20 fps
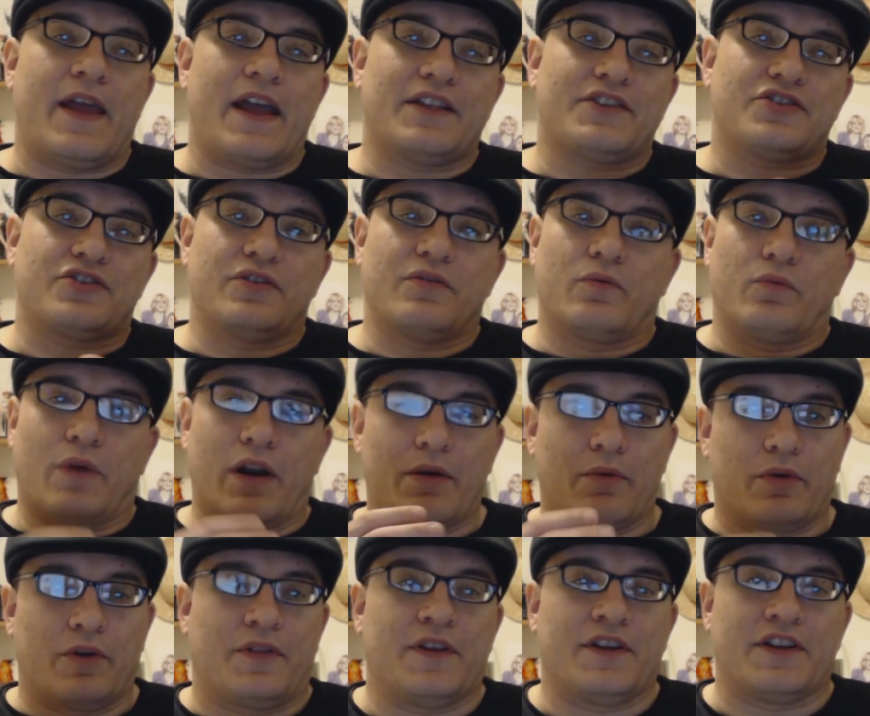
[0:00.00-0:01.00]
That's
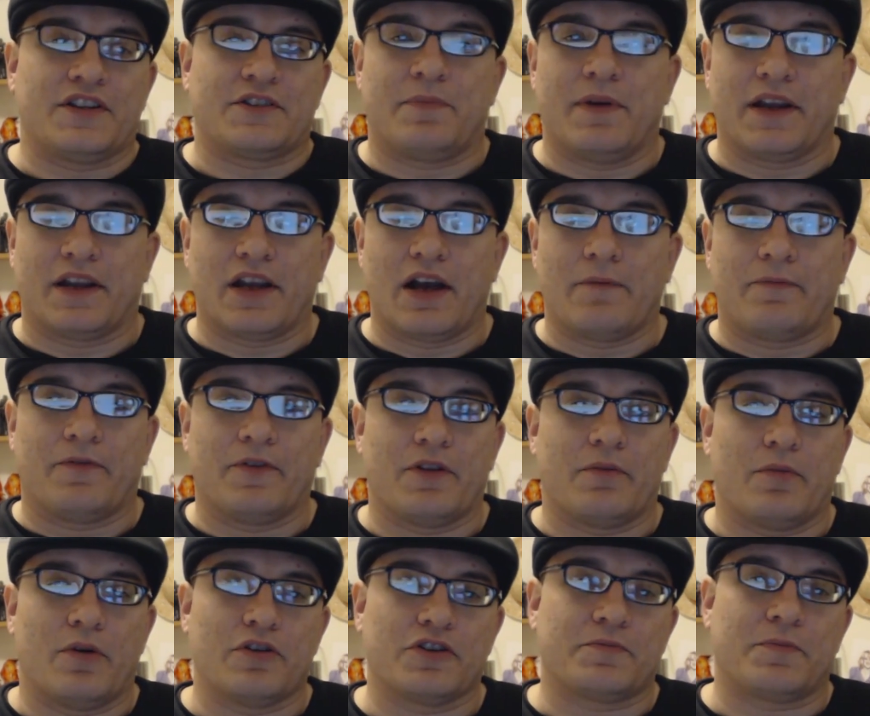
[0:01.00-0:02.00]
right where things pick up for
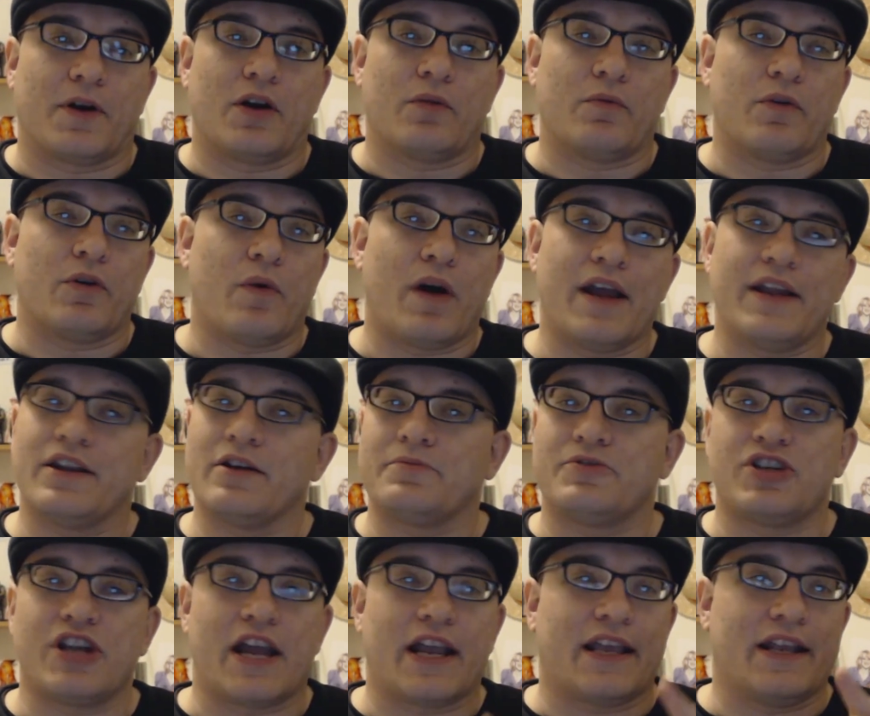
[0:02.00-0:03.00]
the most part. We wind
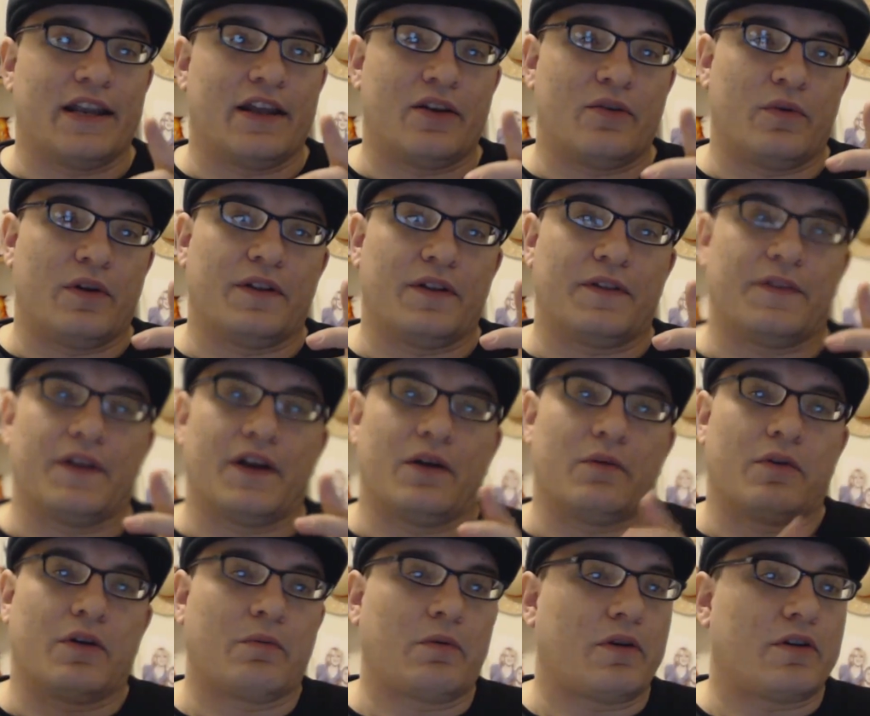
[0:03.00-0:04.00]
up checking in with
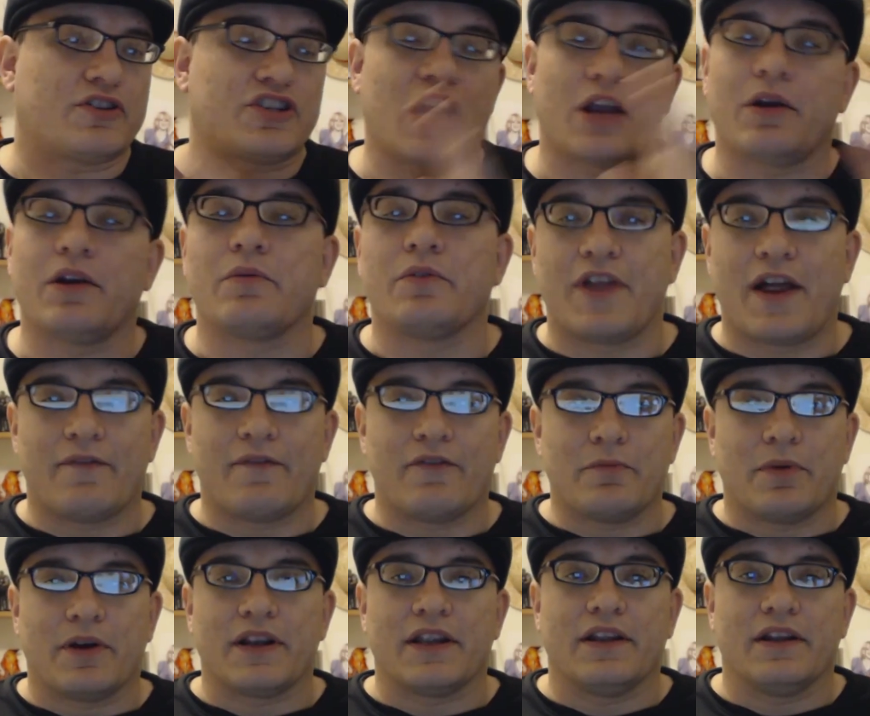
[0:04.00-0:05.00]
we check in with
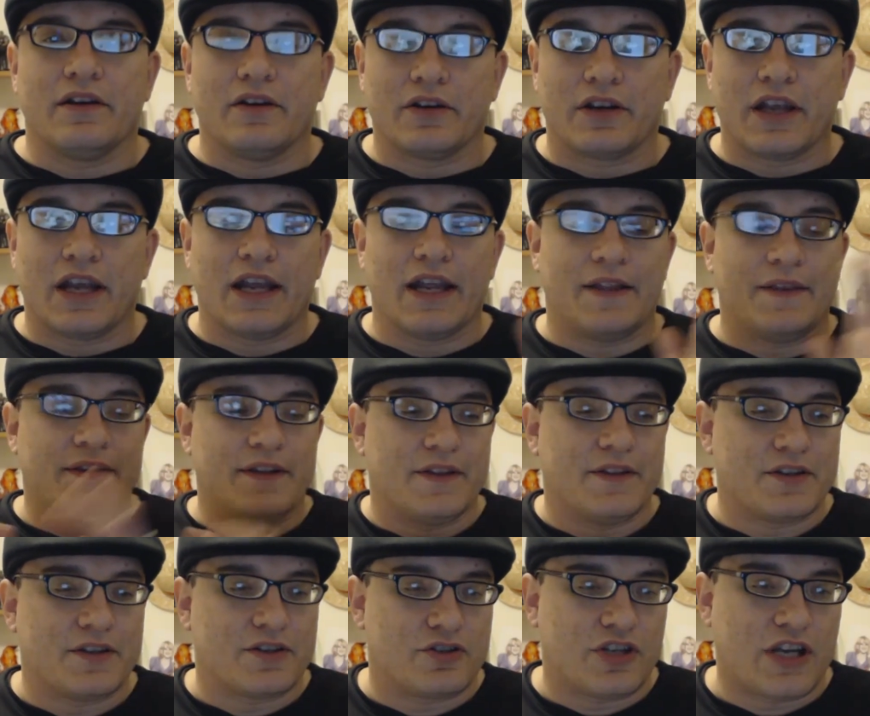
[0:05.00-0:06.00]
everybody, okay, in
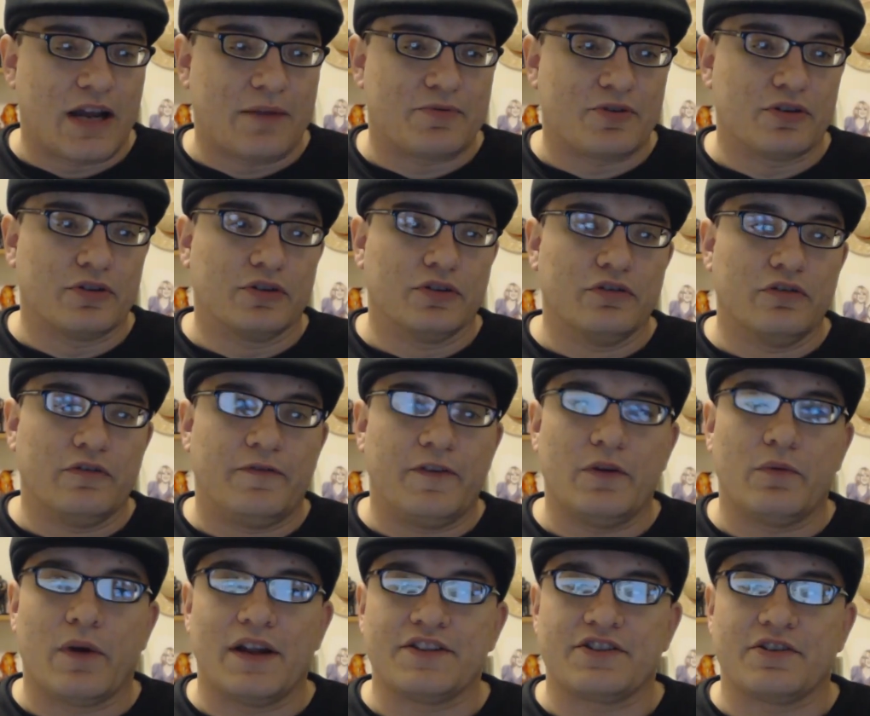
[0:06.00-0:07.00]
this chapter.
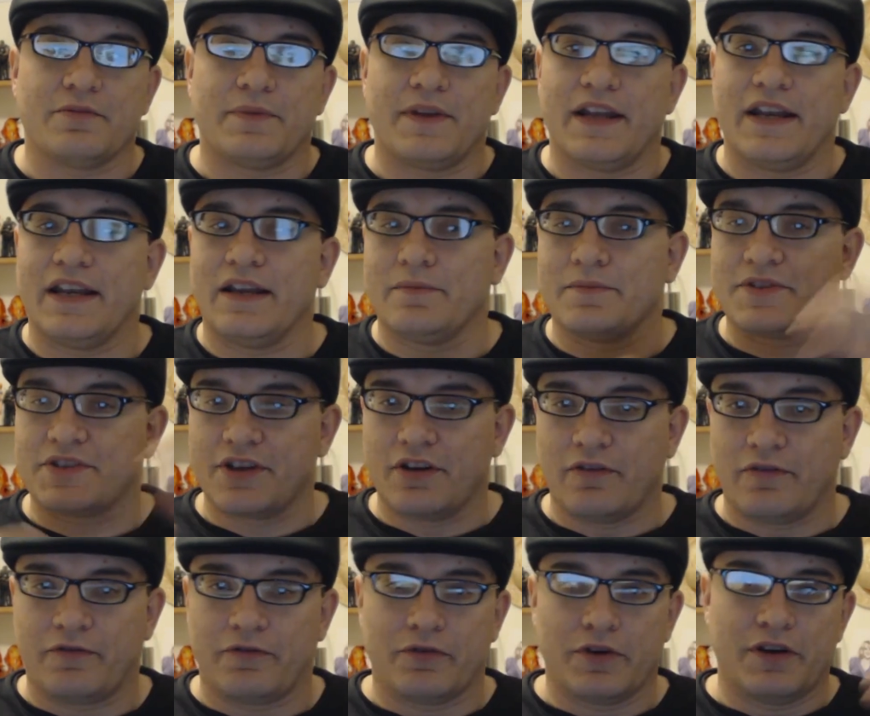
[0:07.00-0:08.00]
Luffy winds up getting
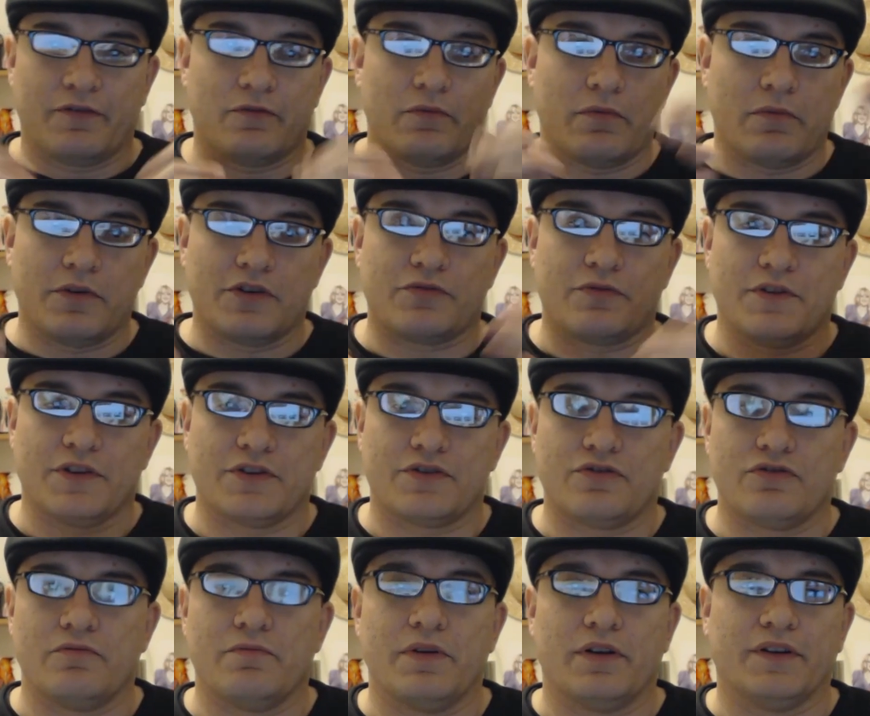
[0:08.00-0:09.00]
himself free from in between the
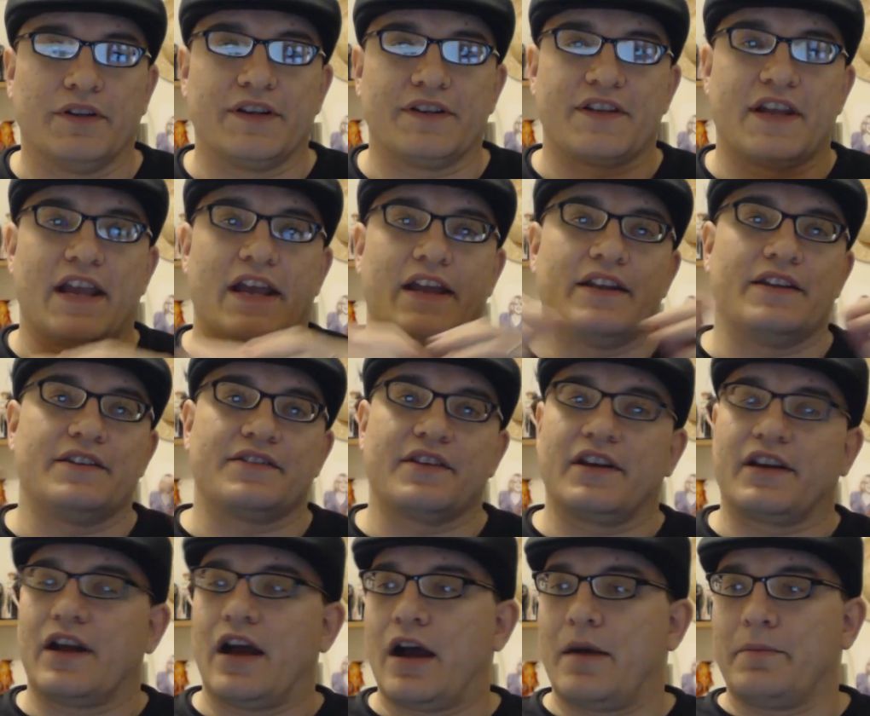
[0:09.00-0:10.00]
two buildings, and he's
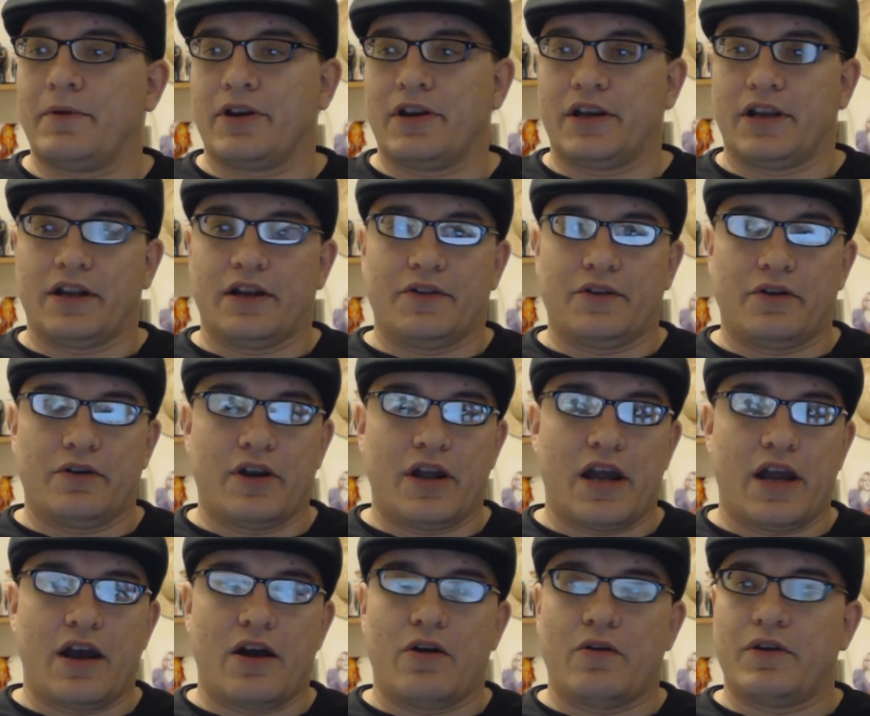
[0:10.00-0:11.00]
like, oh, I'm gonna get in there
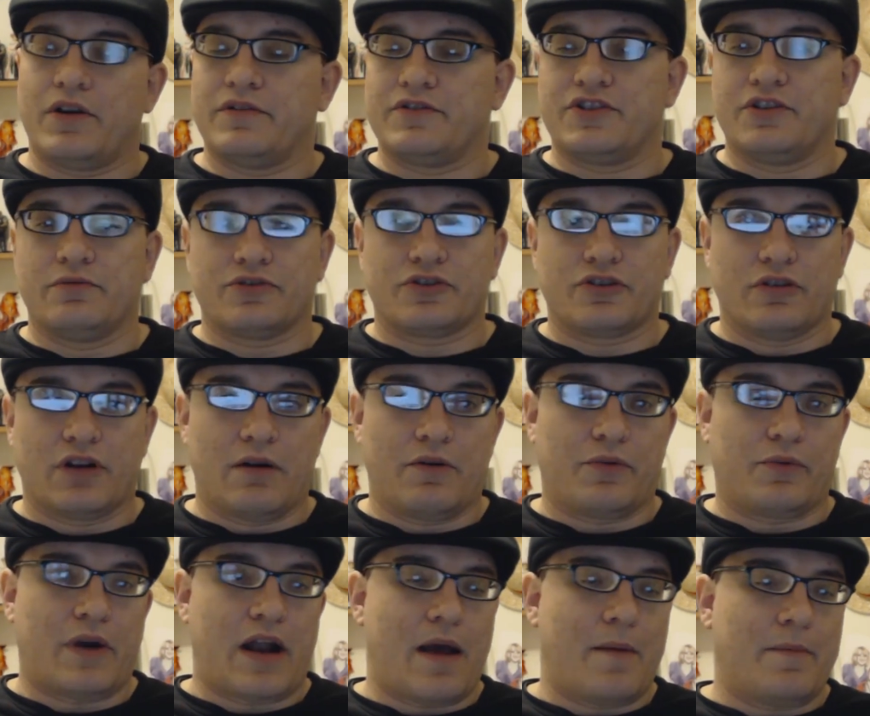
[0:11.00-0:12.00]
now and see what's going on
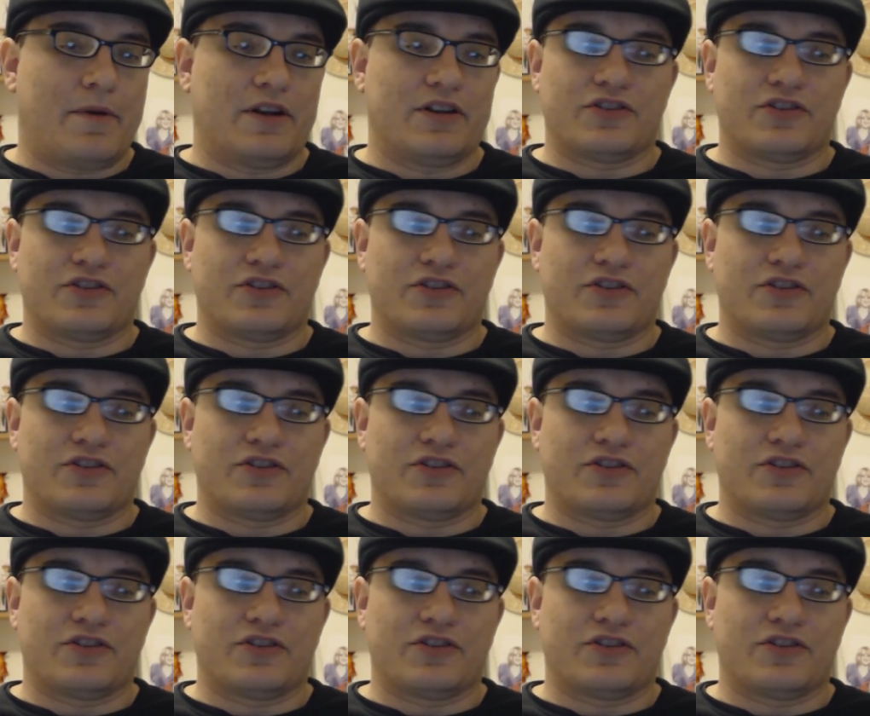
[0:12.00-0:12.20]
with Robin.